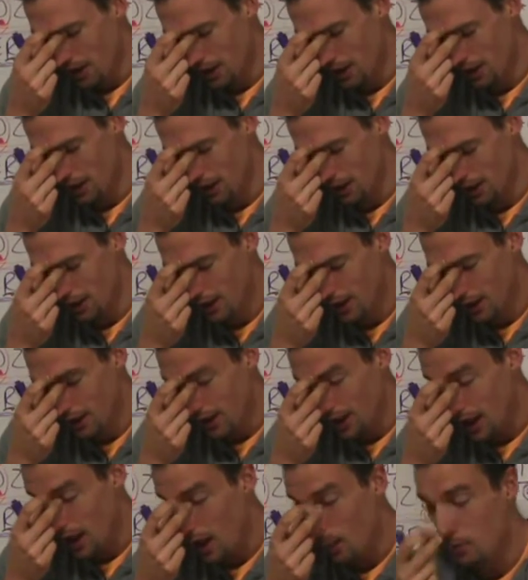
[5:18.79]

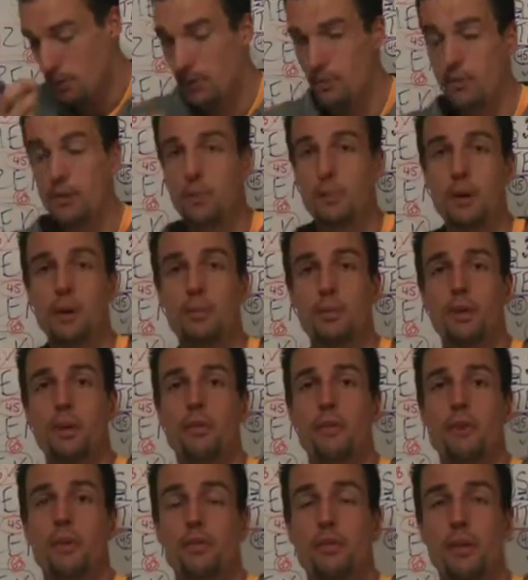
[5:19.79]
How many of you people
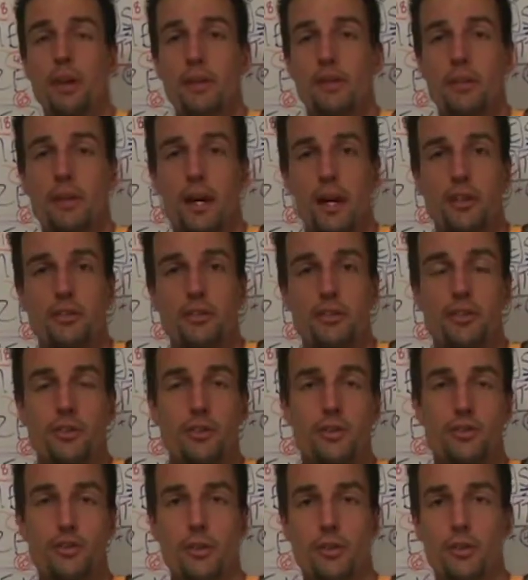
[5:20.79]
out there think that I should
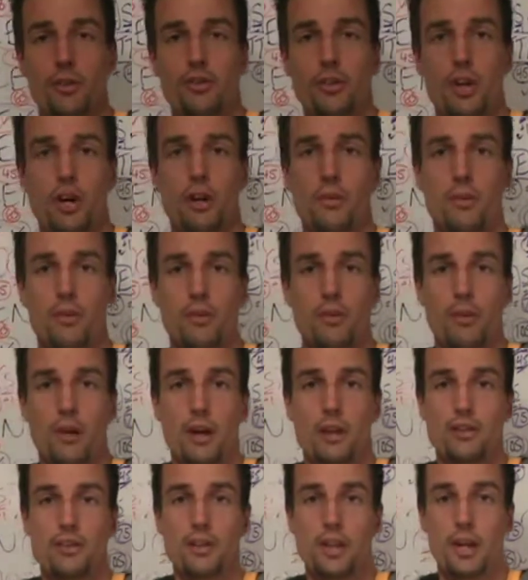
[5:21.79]
do Turtle Talk with
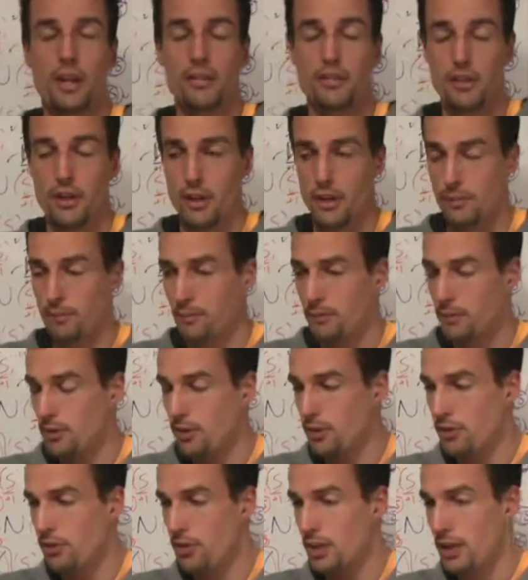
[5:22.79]
Crush at um,
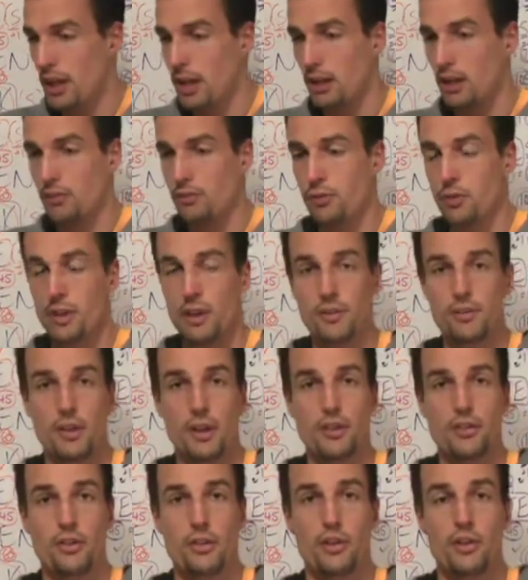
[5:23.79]
Disney California
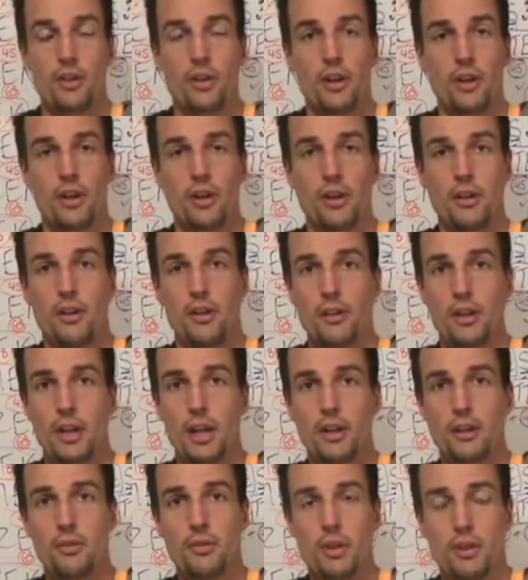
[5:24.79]
Adventure? Do you think
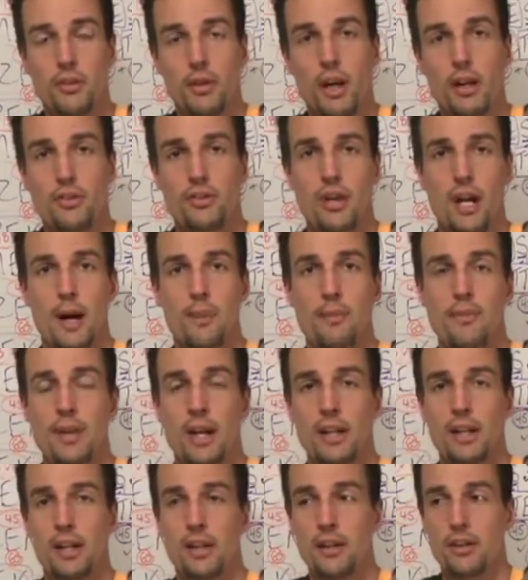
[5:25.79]
I do a great job of
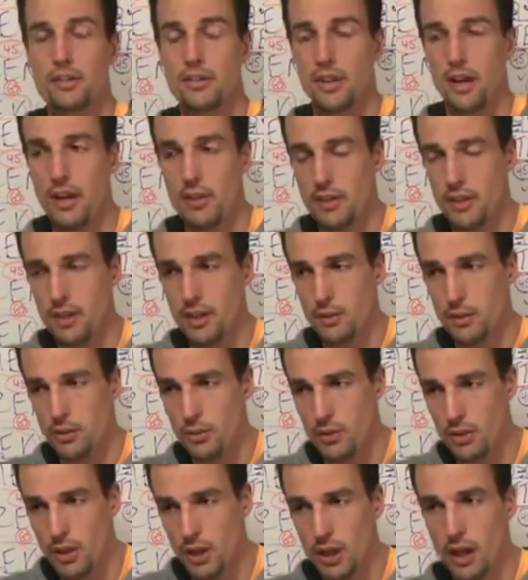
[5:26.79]
that character? I think I would
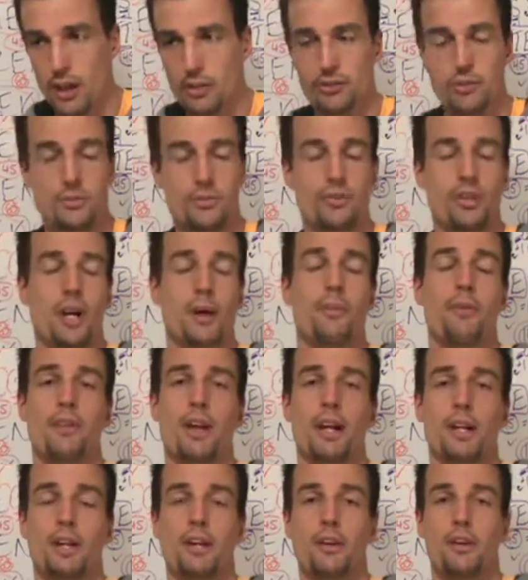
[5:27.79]
do an awesome job of
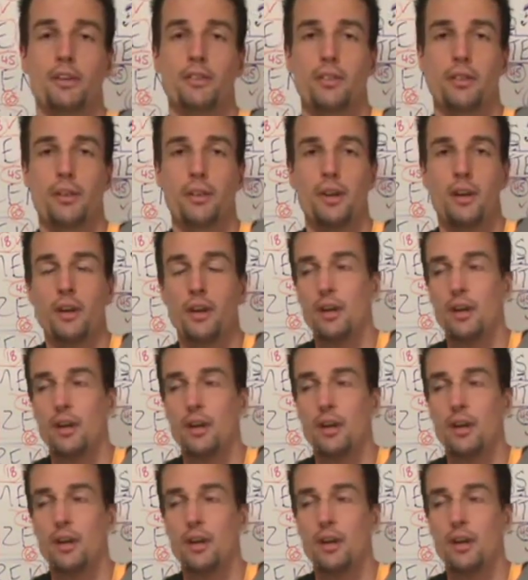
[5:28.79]
that character.